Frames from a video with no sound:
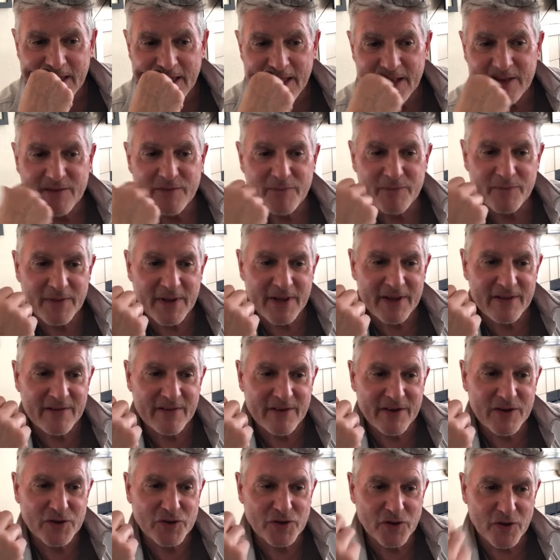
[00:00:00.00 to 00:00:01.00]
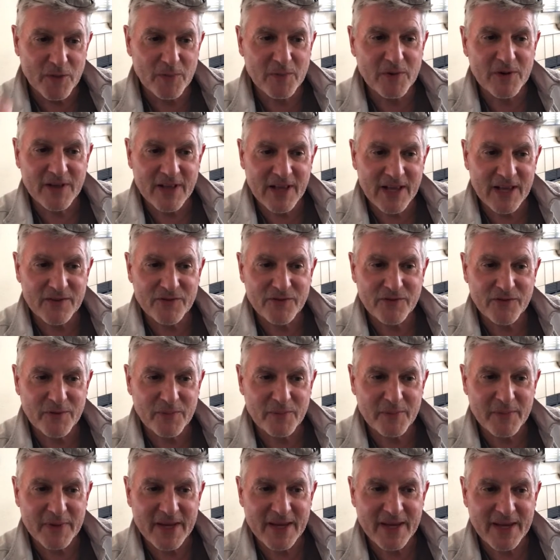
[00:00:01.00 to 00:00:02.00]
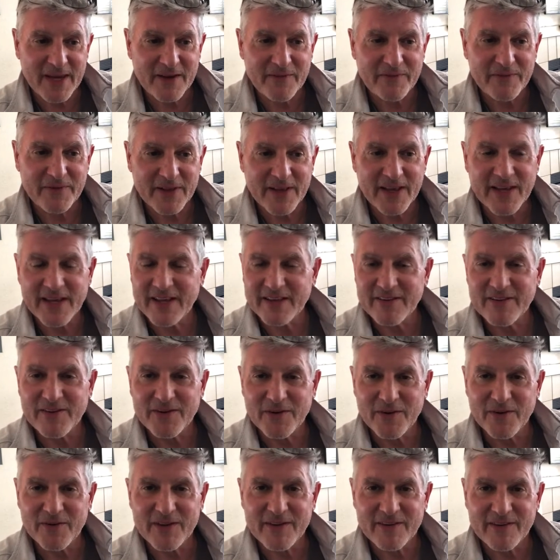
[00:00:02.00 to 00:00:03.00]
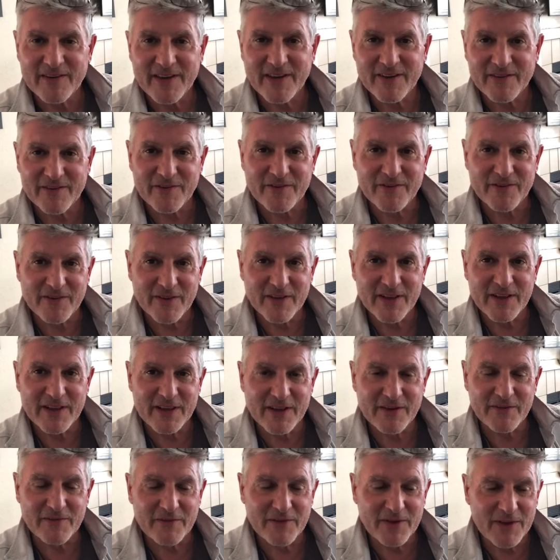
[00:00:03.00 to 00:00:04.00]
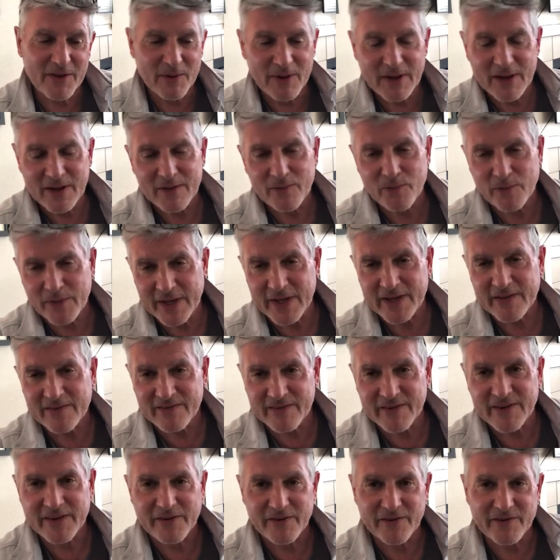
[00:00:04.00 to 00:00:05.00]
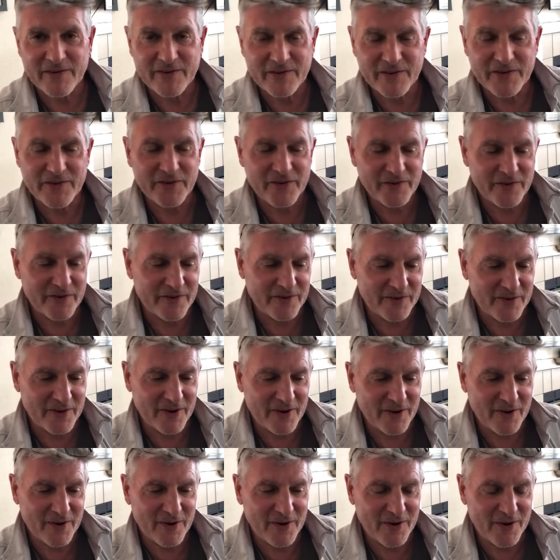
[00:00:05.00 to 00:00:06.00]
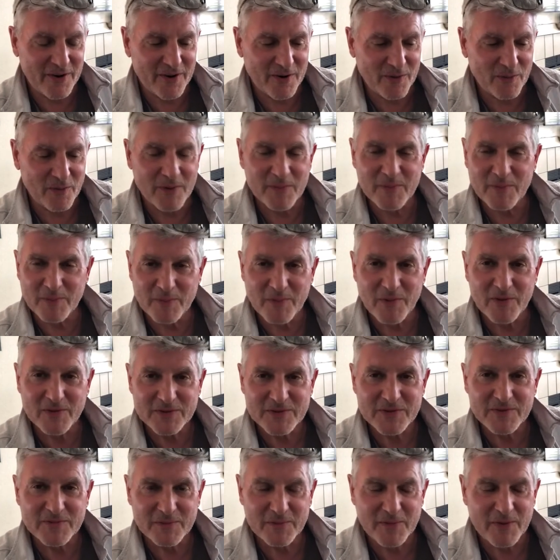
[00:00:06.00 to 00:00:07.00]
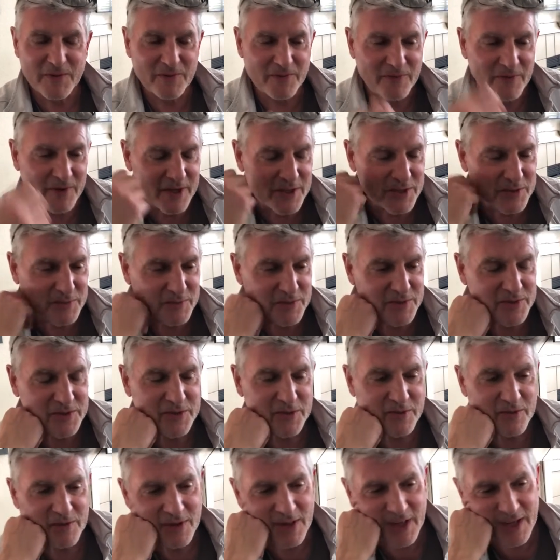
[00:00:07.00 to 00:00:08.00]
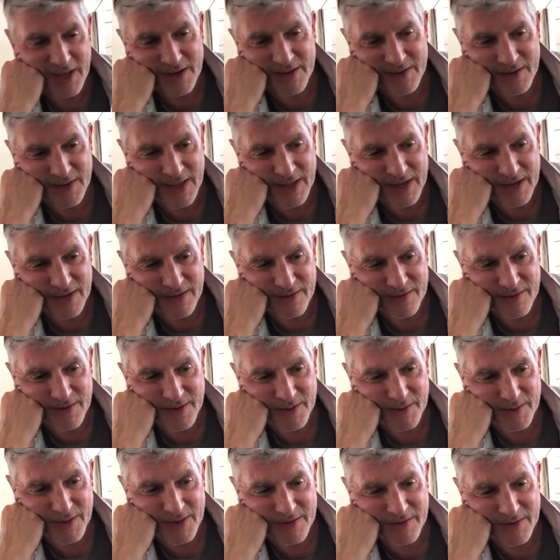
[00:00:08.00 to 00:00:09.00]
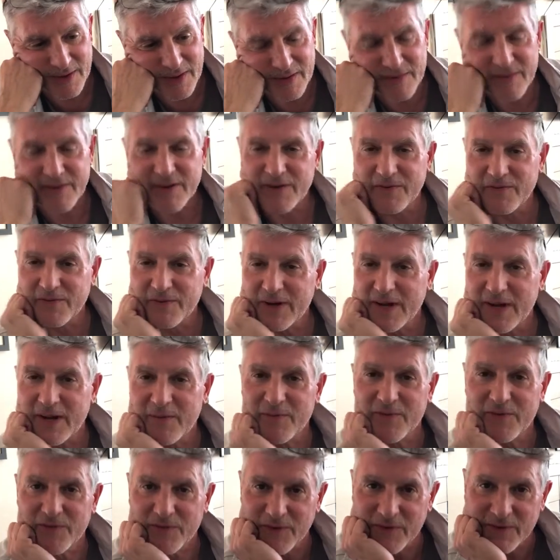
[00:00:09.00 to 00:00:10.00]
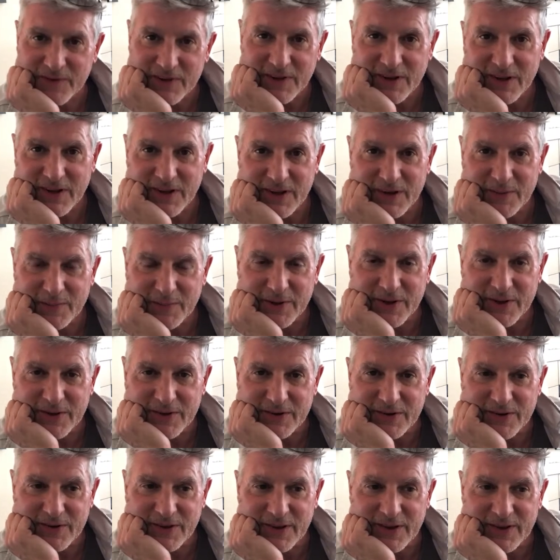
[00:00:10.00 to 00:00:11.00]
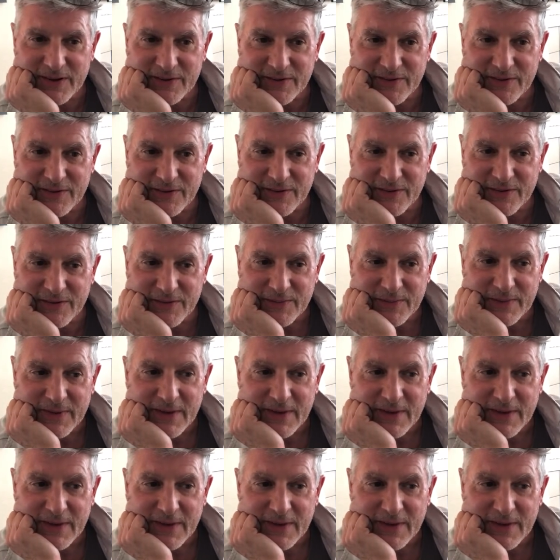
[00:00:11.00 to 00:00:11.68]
It's an enjoyable class for me. I feel like I get to know these kids. Are still at that. Well, we get seniors and juniors in our one. Most of them are freshmen, so a lot of that is it's a different atmosphere than a lot of my other classes.